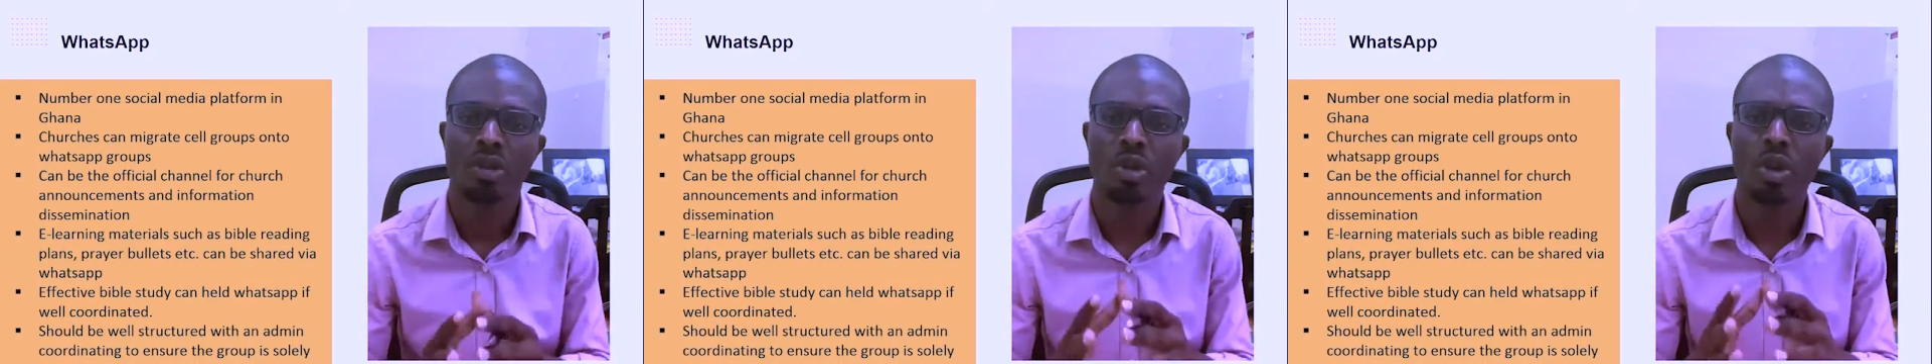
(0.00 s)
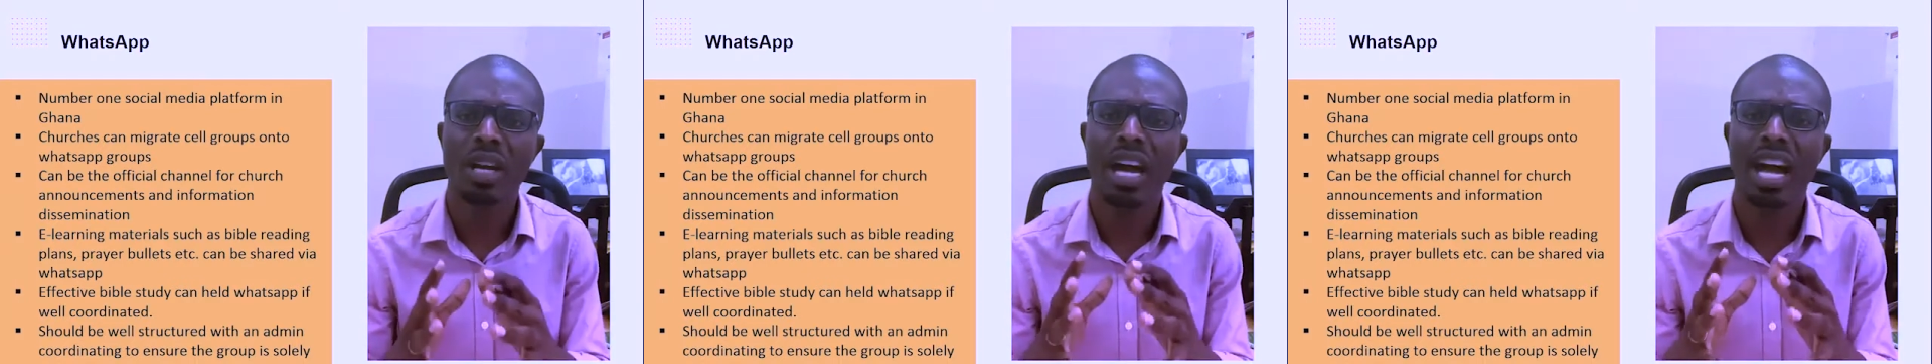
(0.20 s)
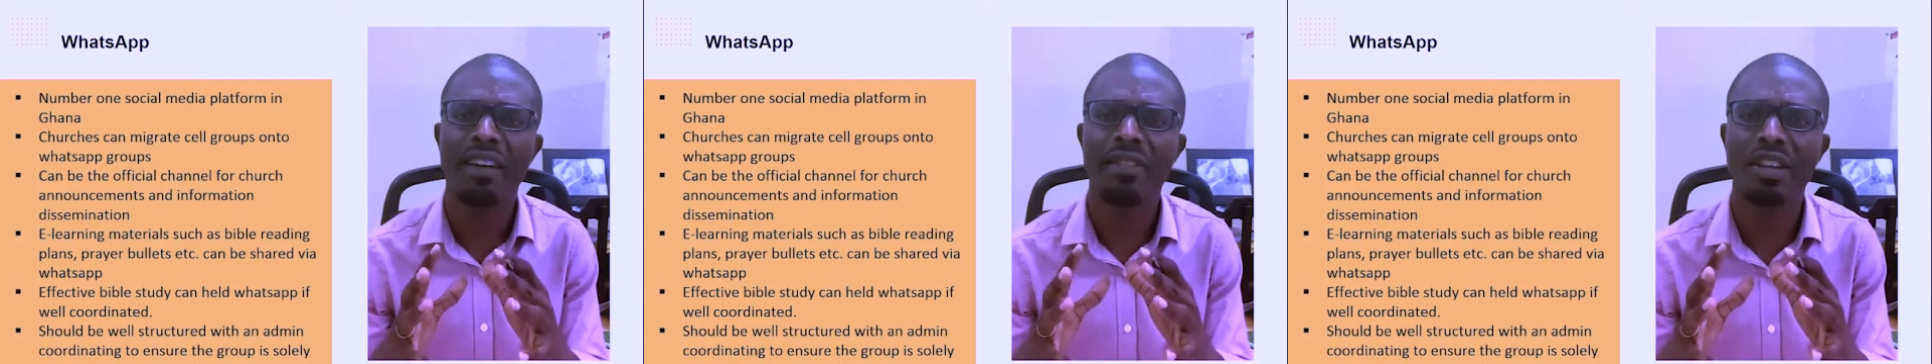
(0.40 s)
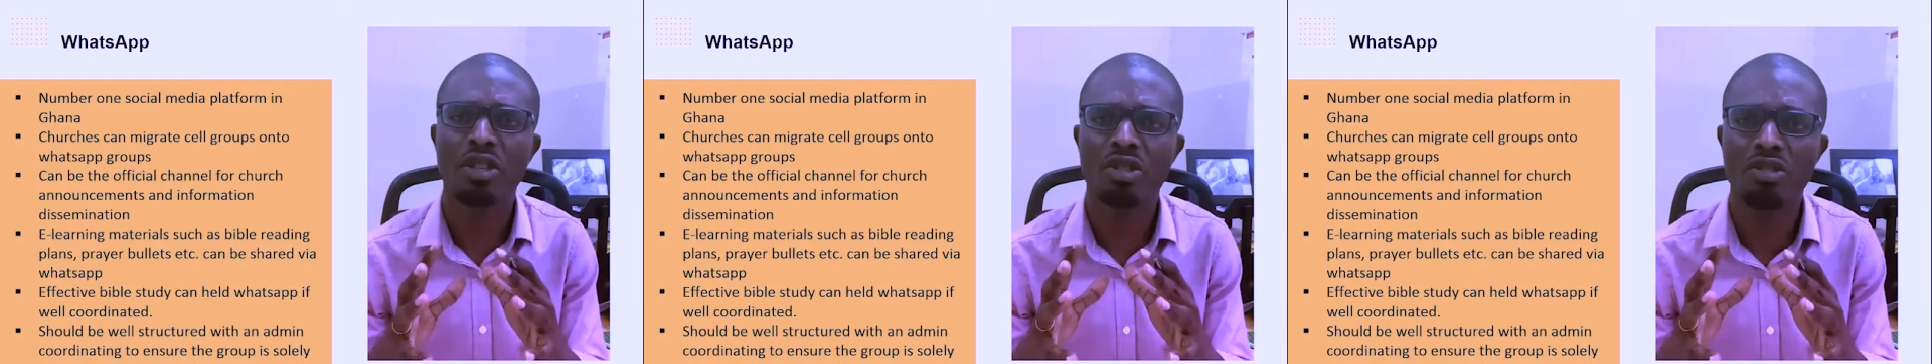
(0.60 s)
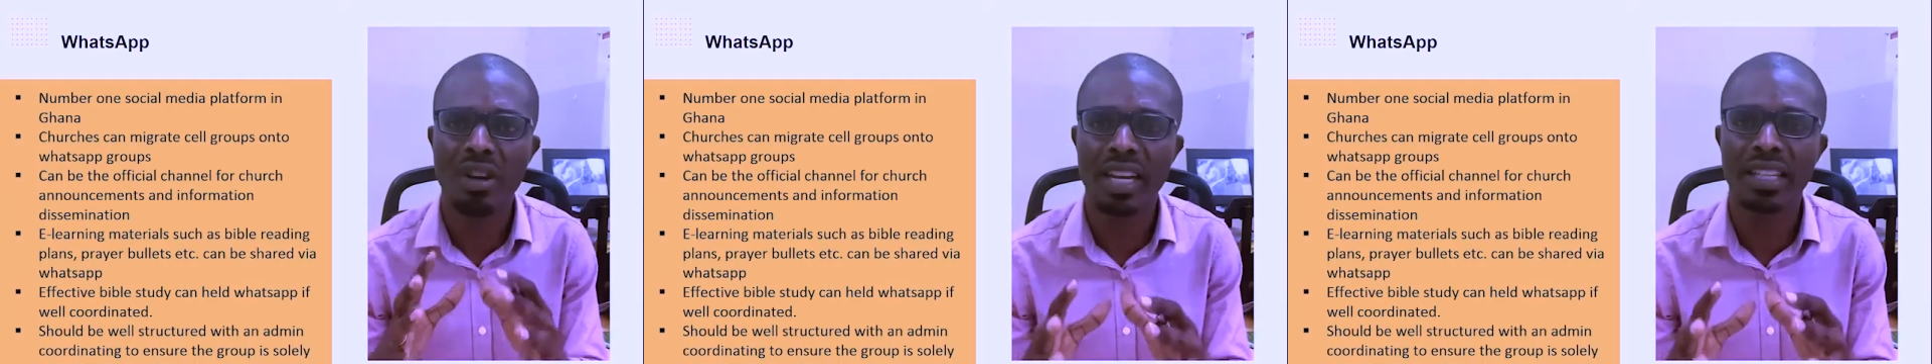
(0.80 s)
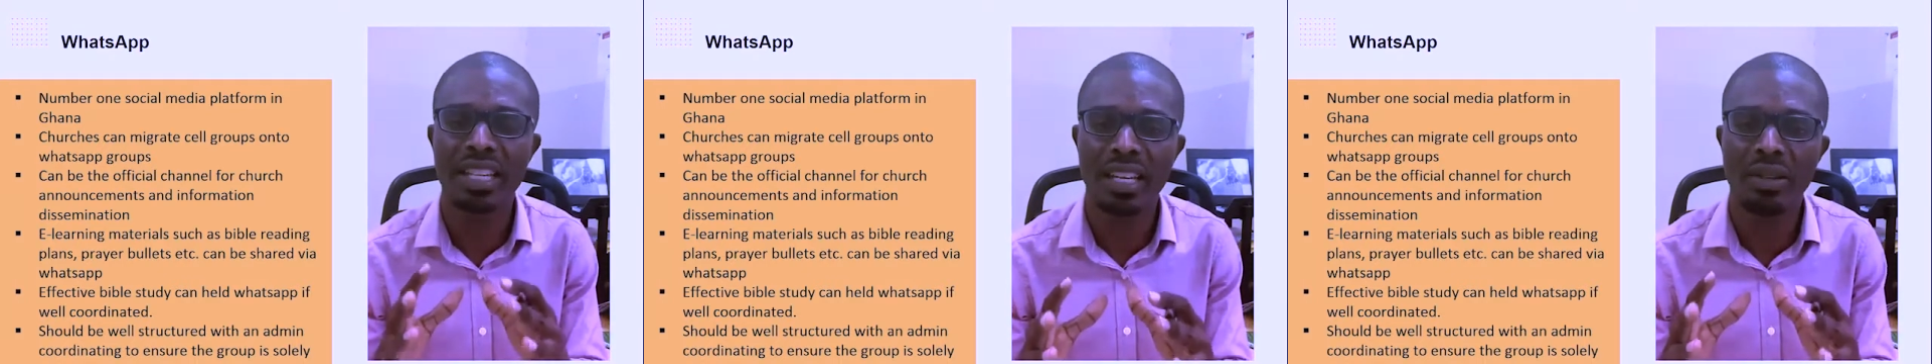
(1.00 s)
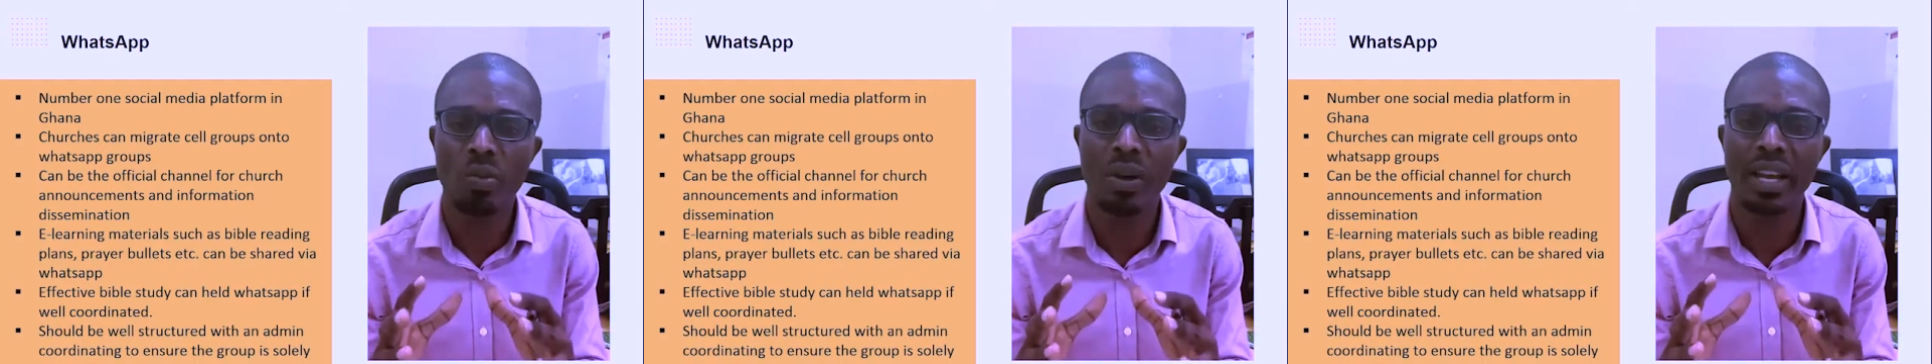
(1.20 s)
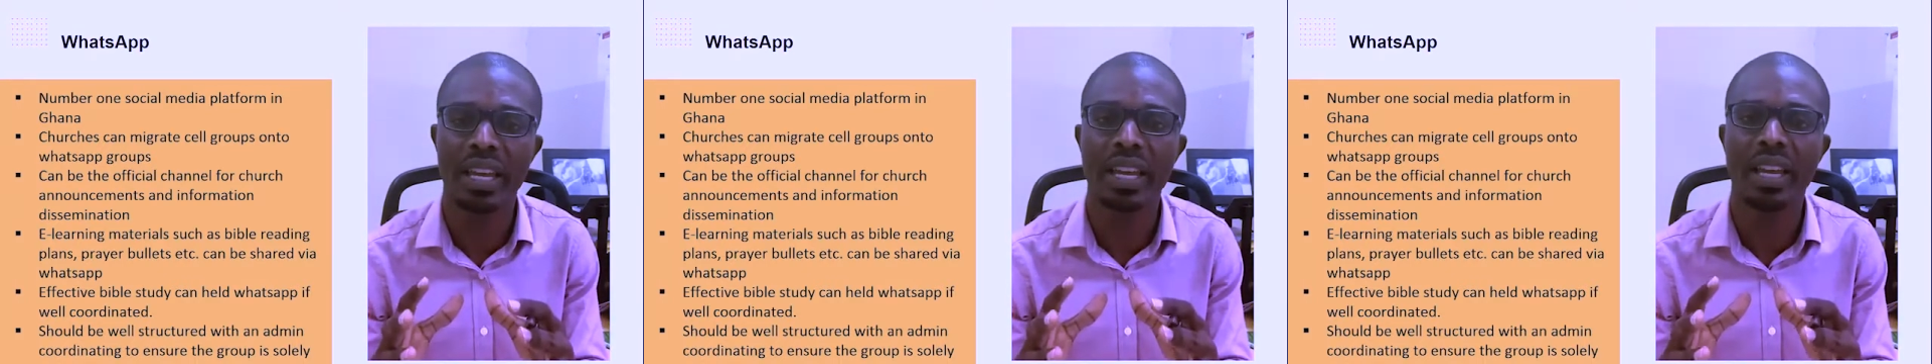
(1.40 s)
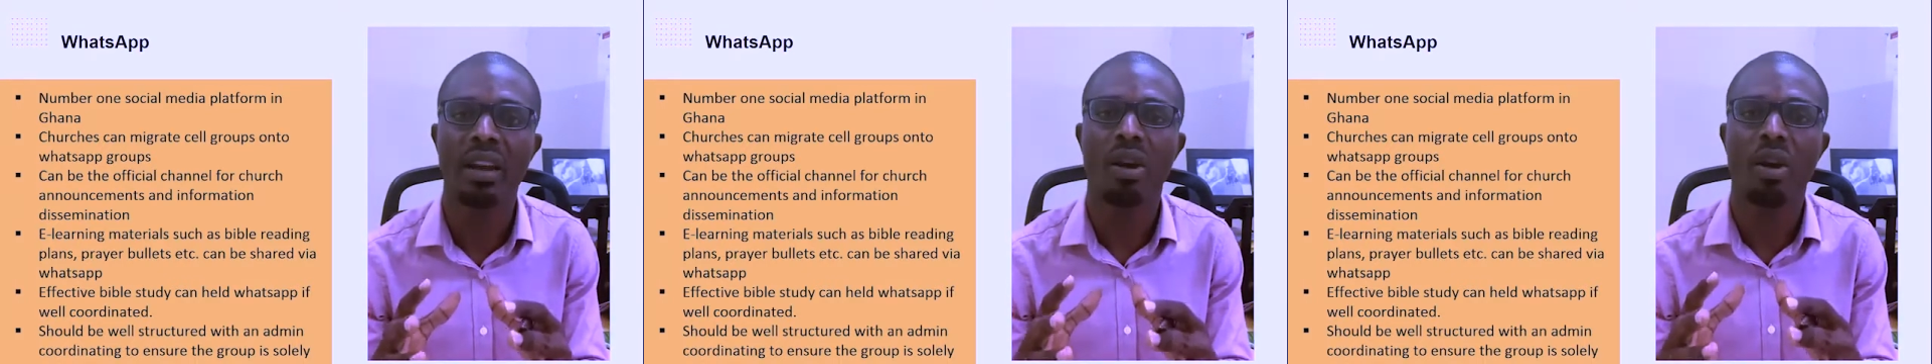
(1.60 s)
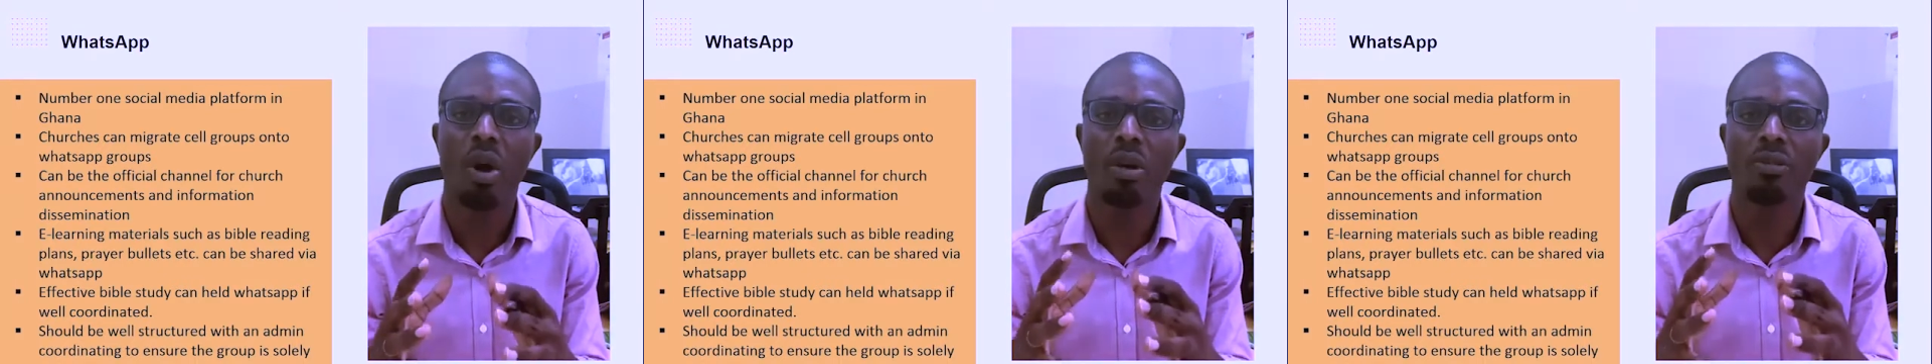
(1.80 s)
So you can have a structured way
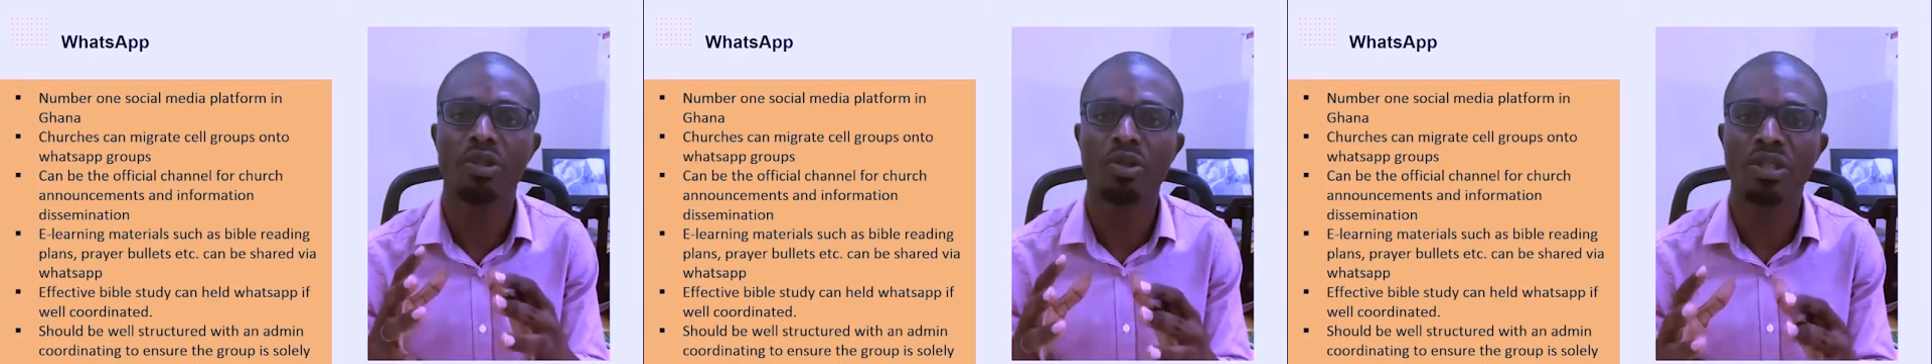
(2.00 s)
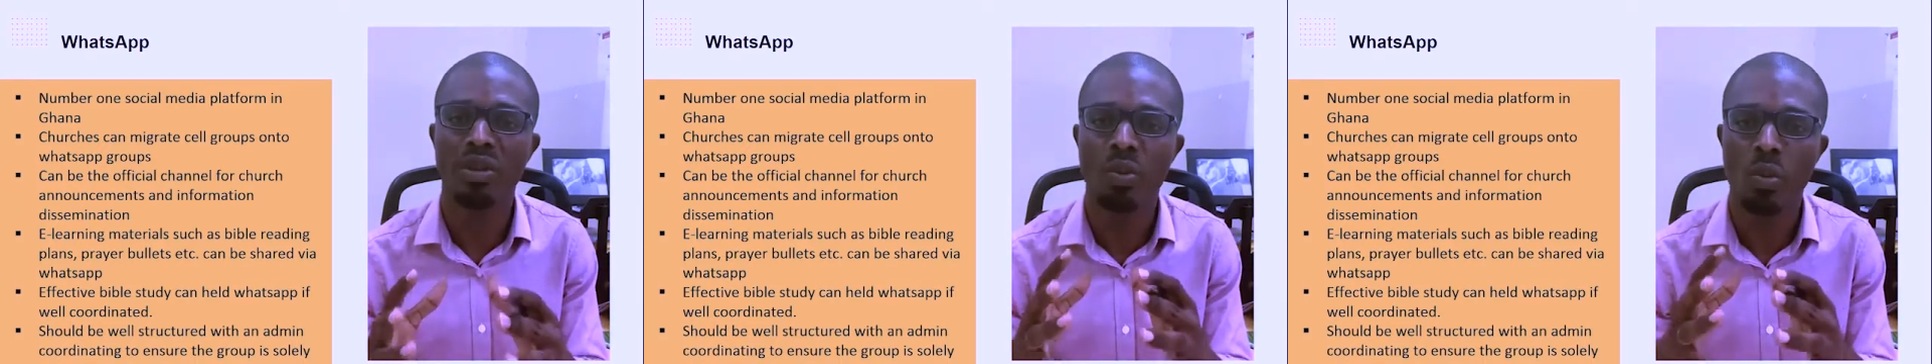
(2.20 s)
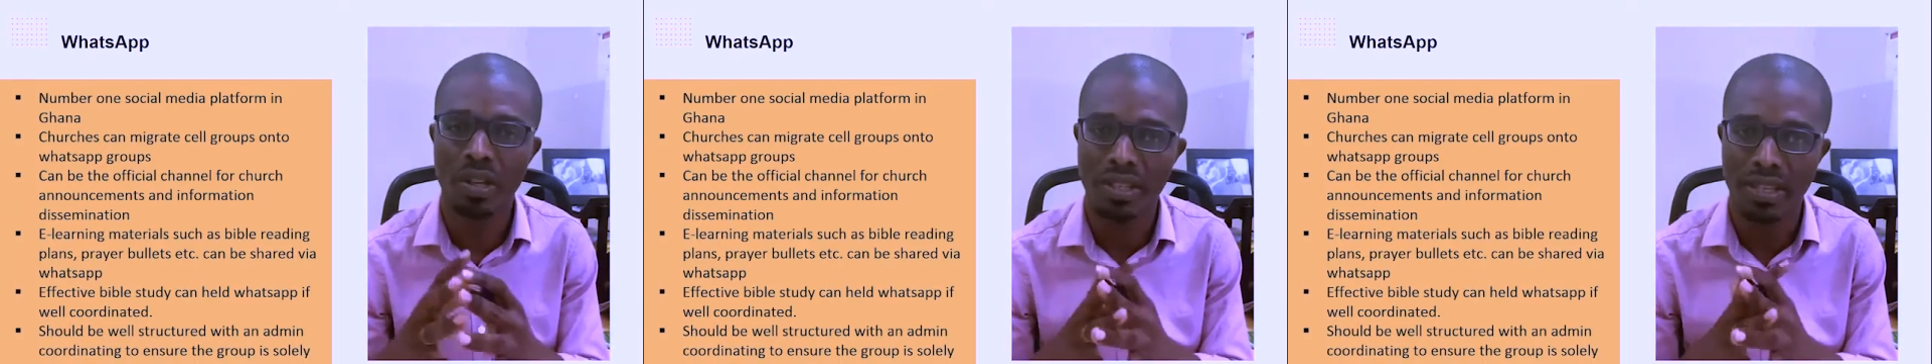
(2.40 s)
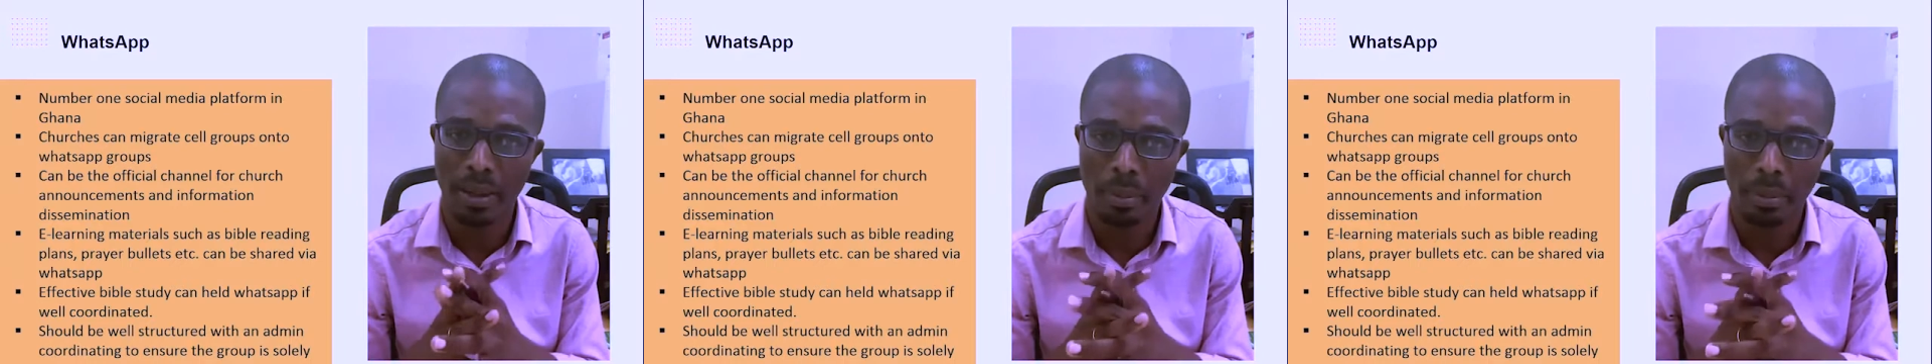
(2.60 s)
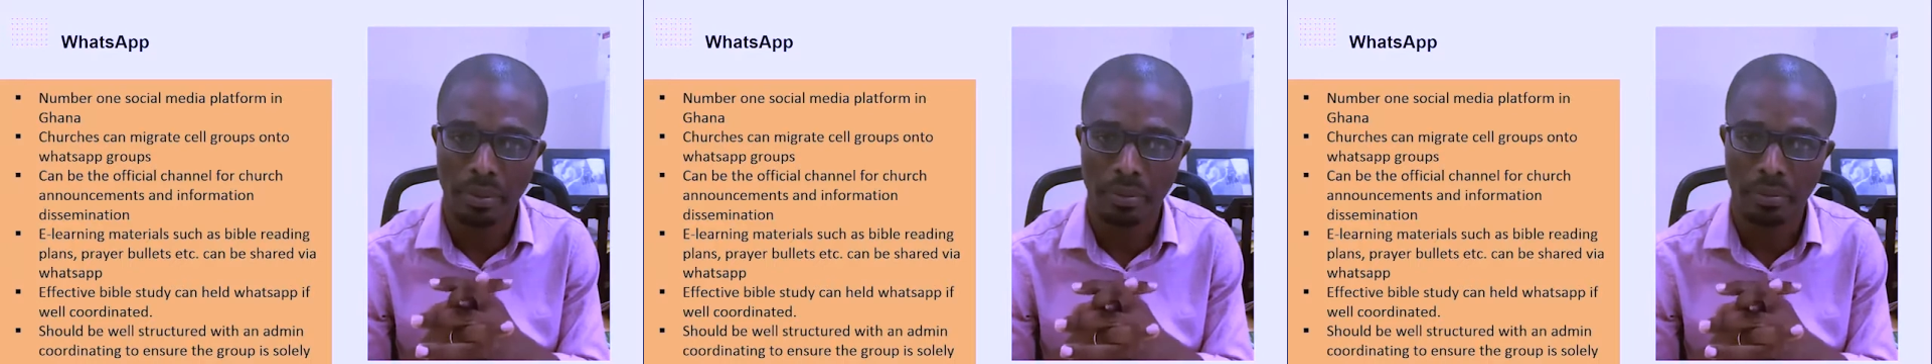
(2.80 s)
of using WhatsApp.